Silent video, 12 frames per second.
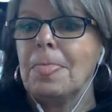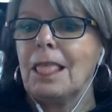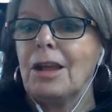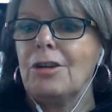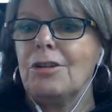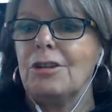
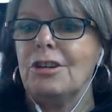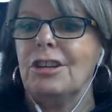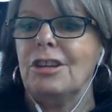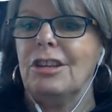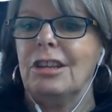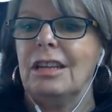Or are
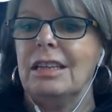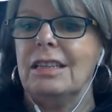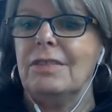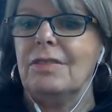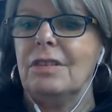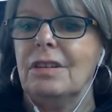you in a
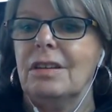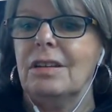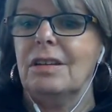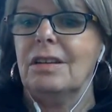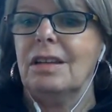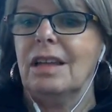different?
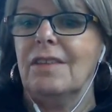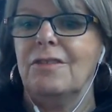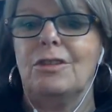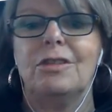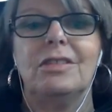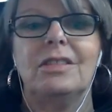If
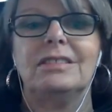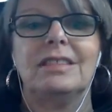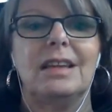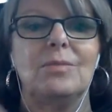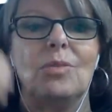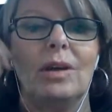you're in the
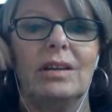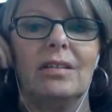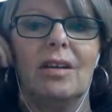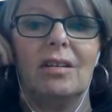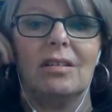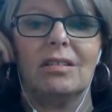same one,
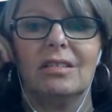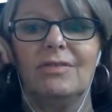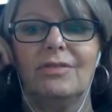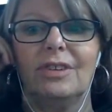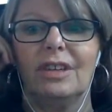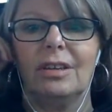good
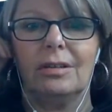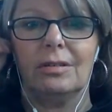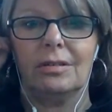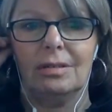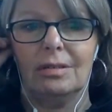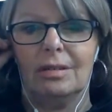for you.
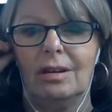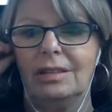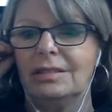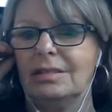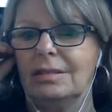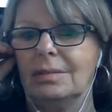
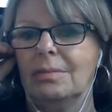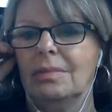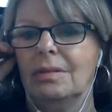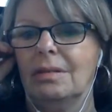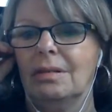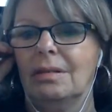Awesome.
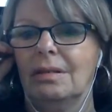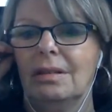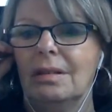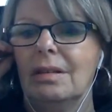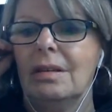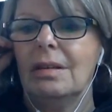
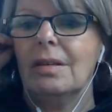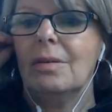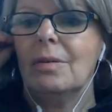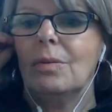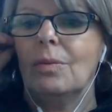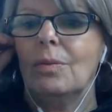
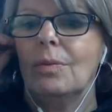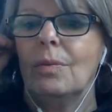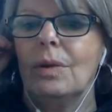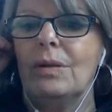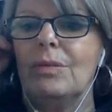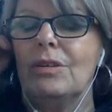
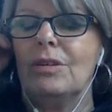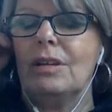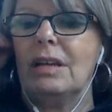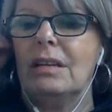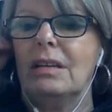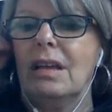We were
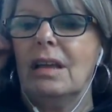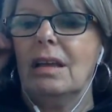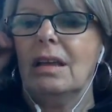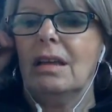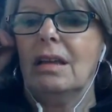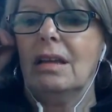in
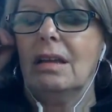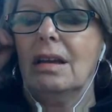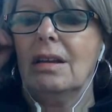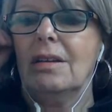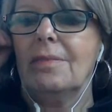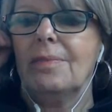
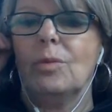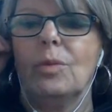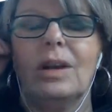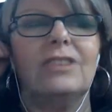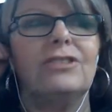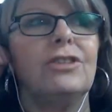when
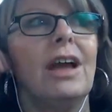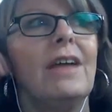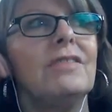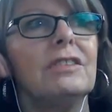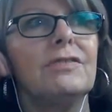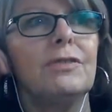I
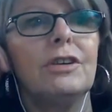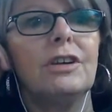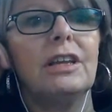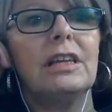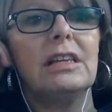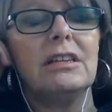traveled for
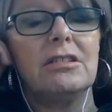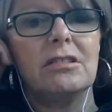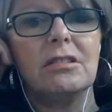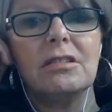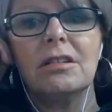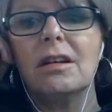a
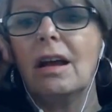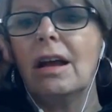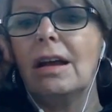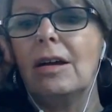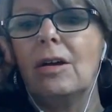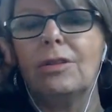year,
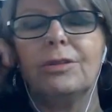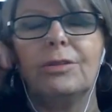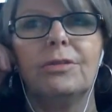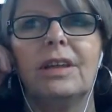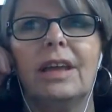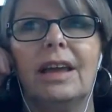all
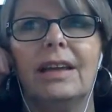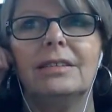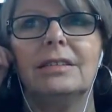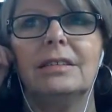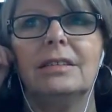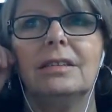through
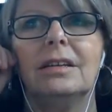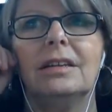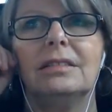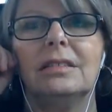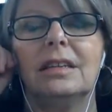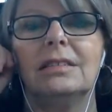Canada,
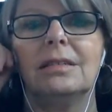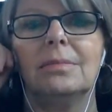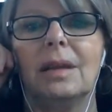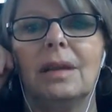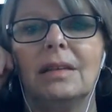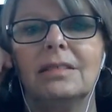United States, and
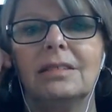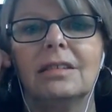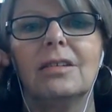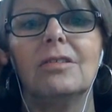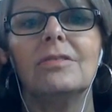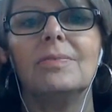
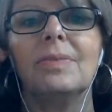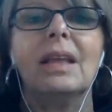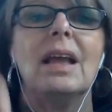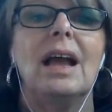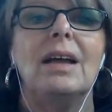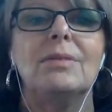Mexico,
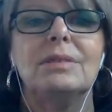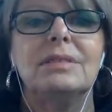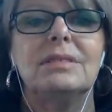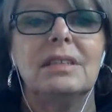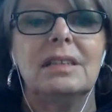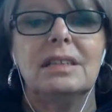I was
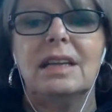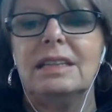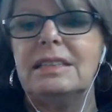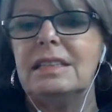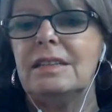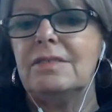in a
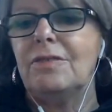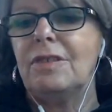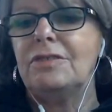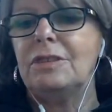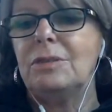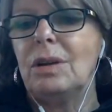
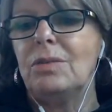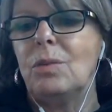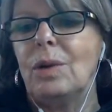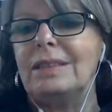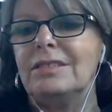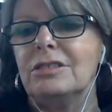1951
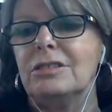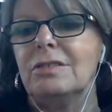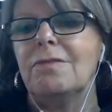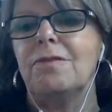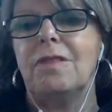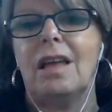Western
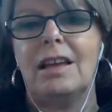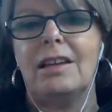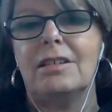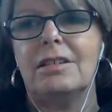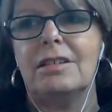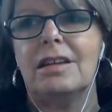
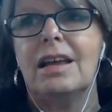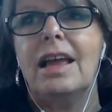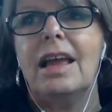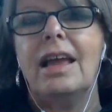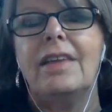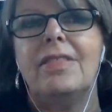Flyer
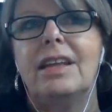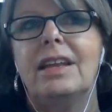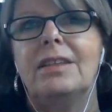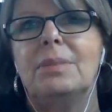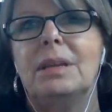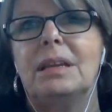and that
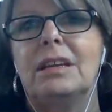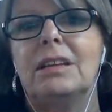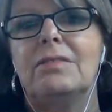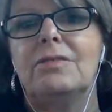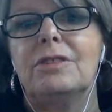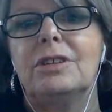had been
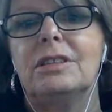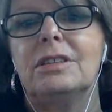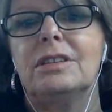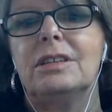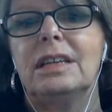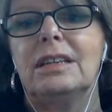converted
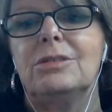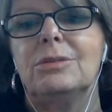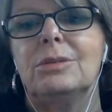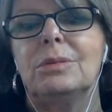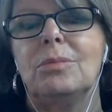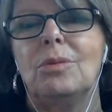into
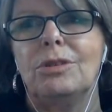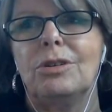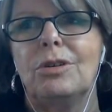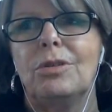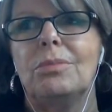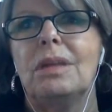a
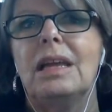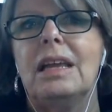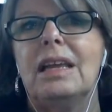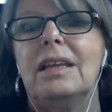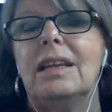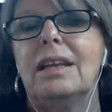motorhome.
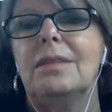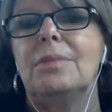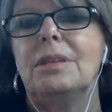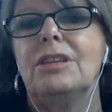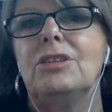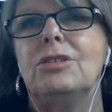It had
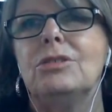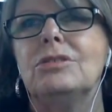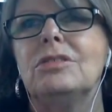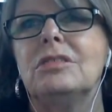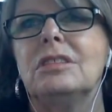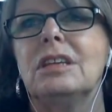been
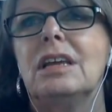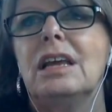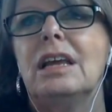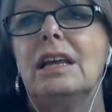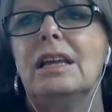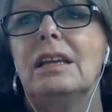used
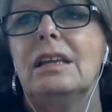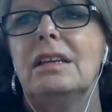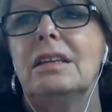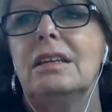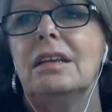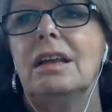
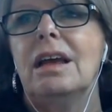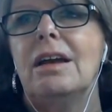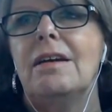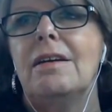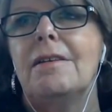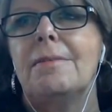in
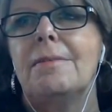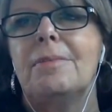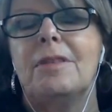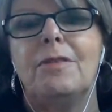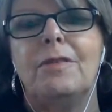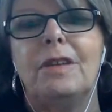
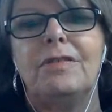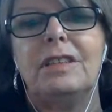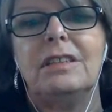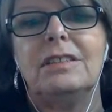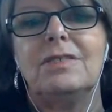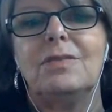the
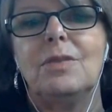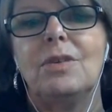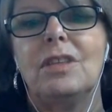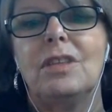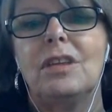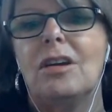50s for
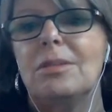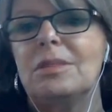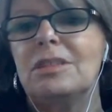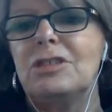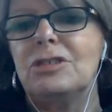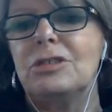the Army
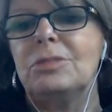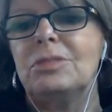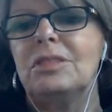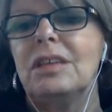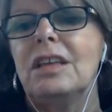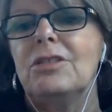troops.
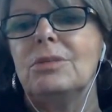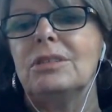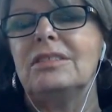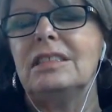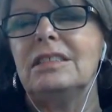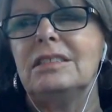There were
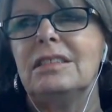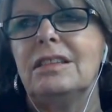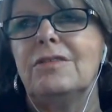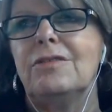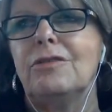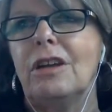seats in
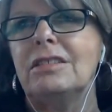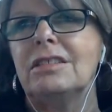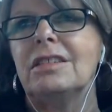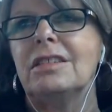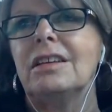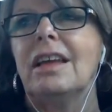the front,
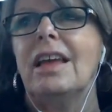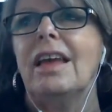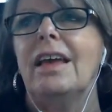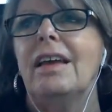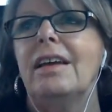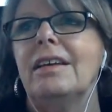
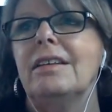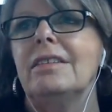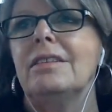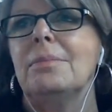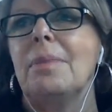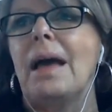and
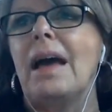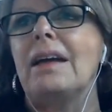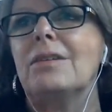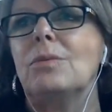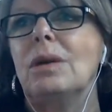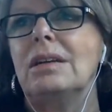the
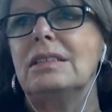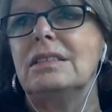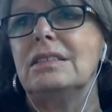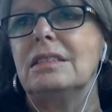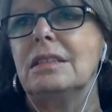back was